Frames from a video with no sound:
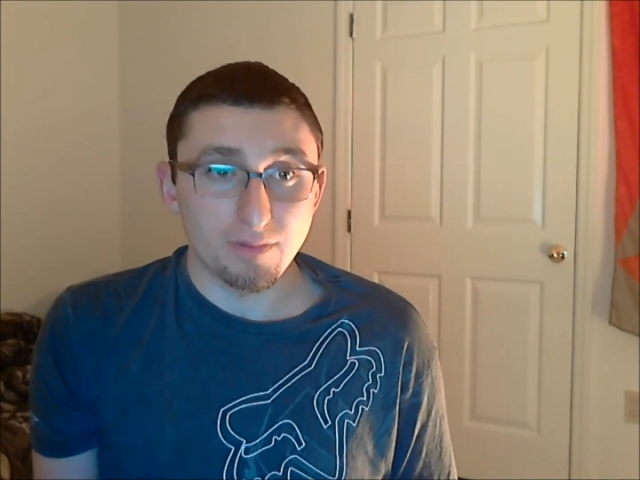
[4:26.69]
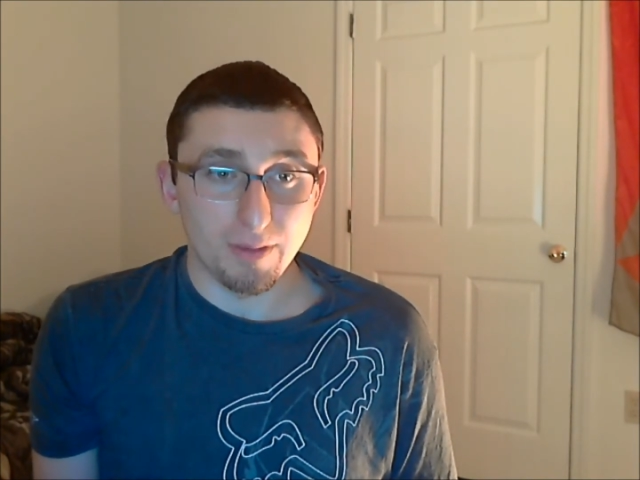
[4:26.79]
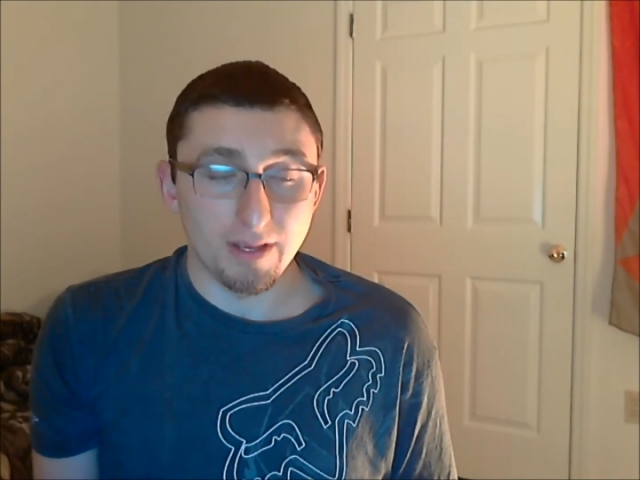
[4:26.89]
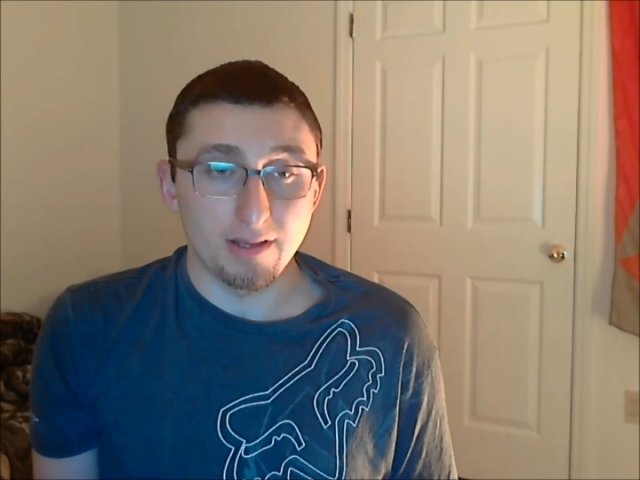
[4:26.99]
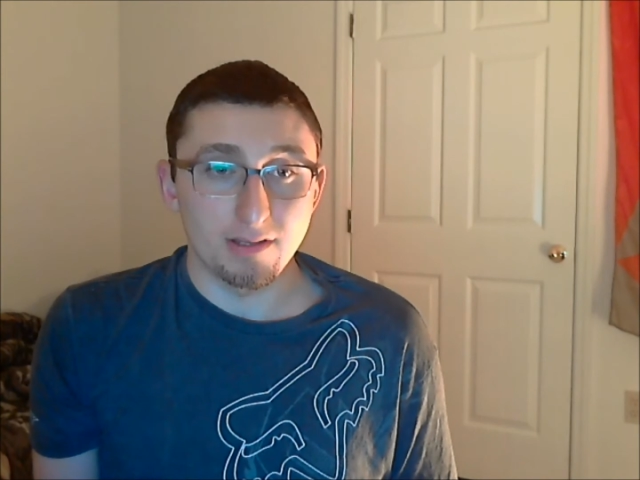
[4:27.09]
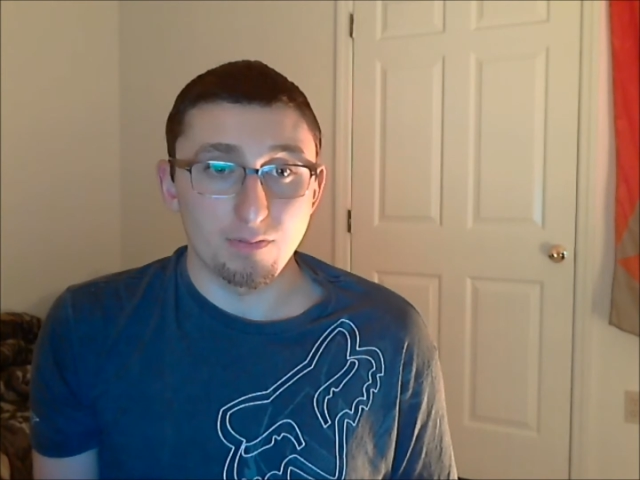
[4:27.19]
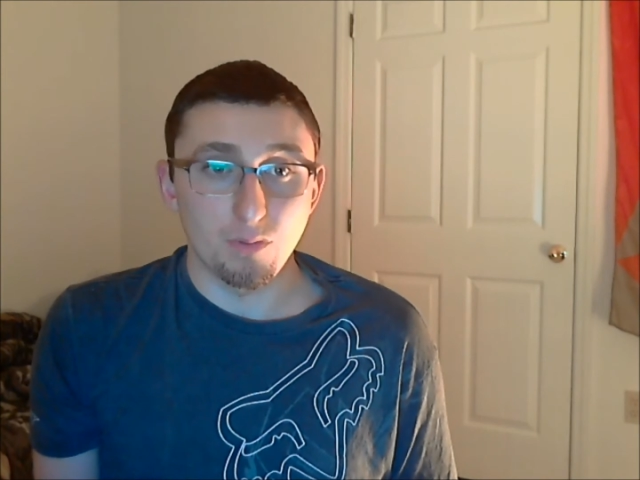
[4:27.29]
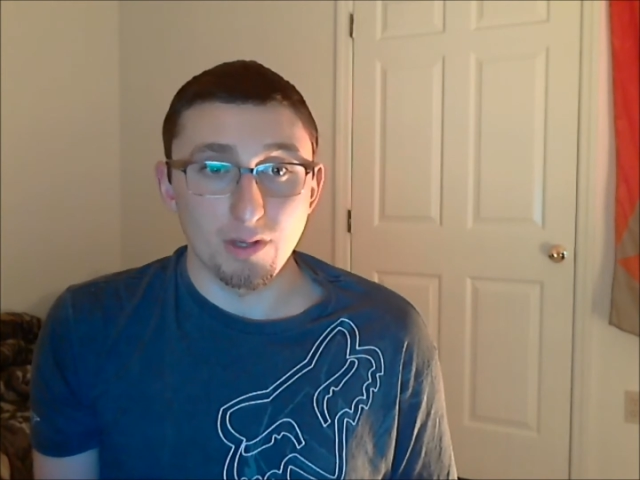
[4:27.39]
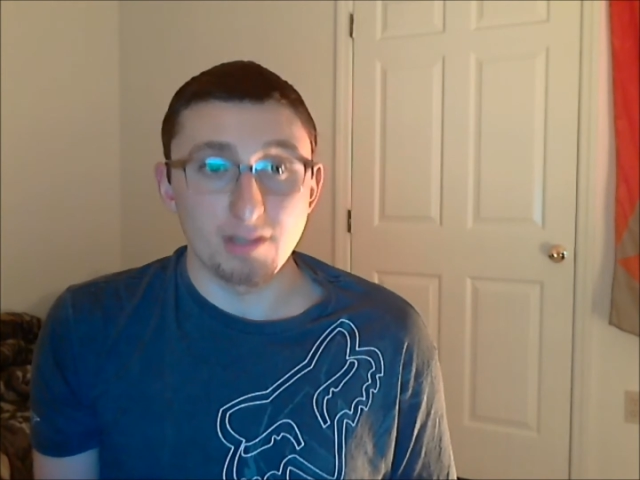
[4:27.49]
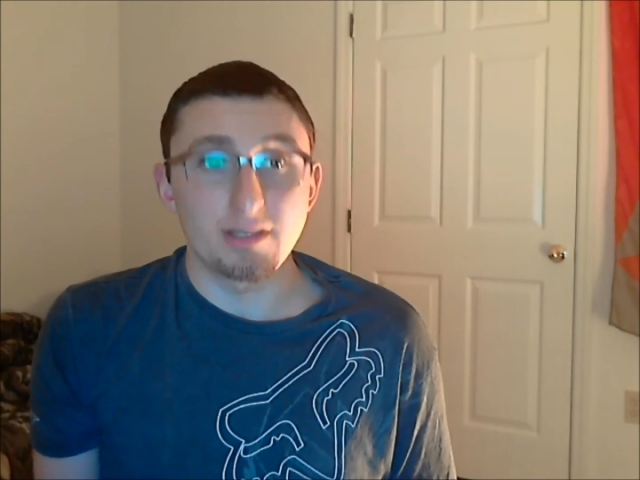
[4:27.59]
because
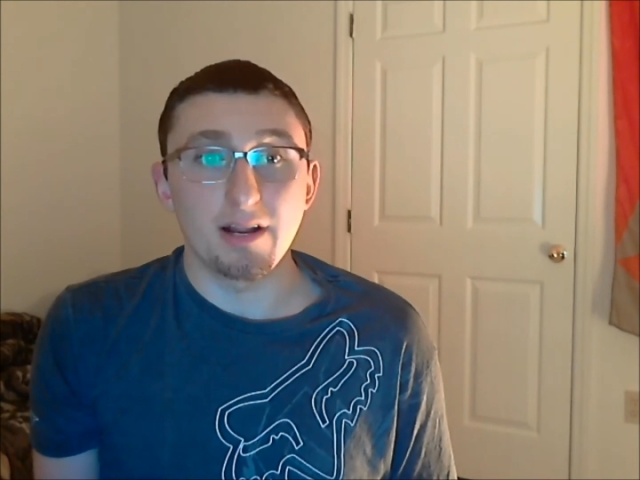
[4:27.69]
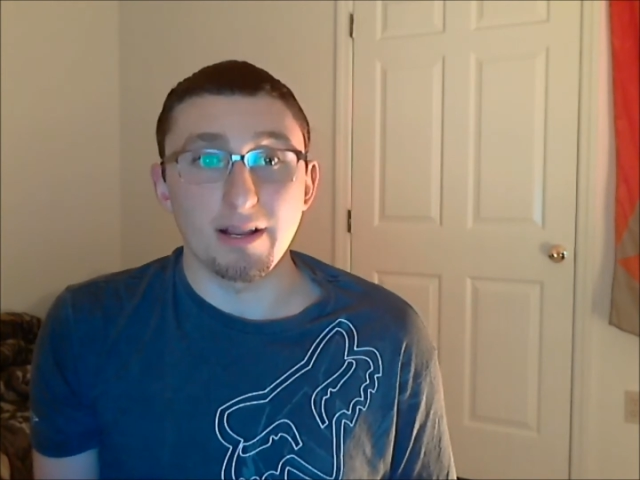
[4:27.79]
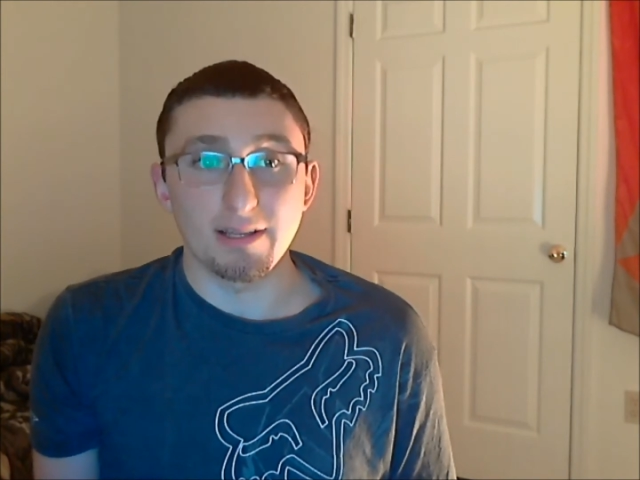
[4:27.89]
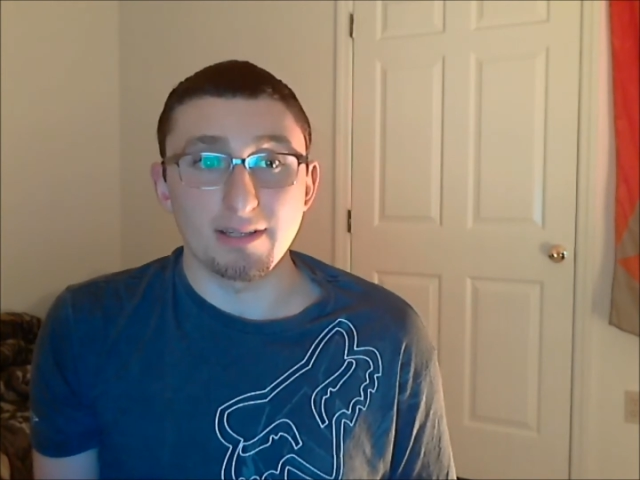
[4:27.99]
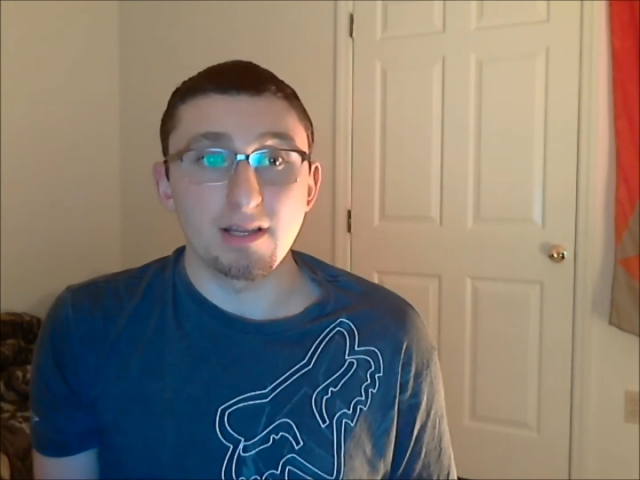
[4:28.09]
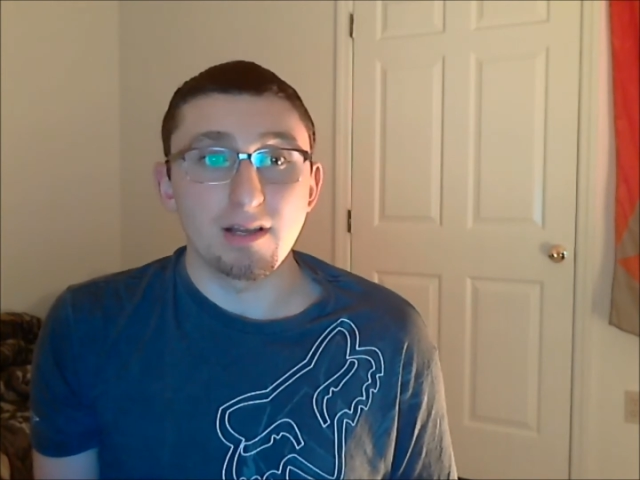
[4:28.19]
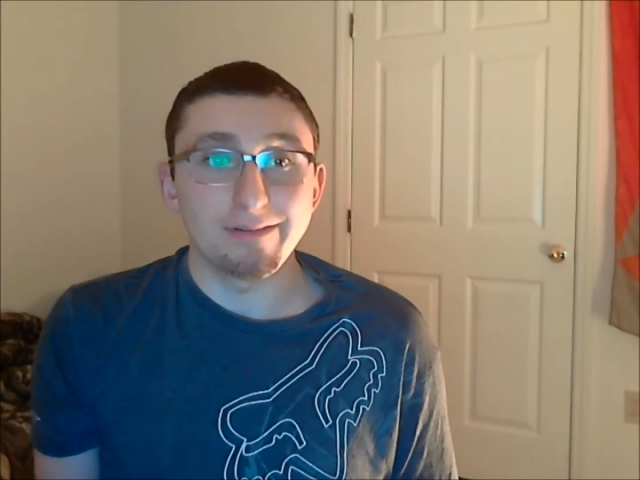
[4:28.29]
moist air is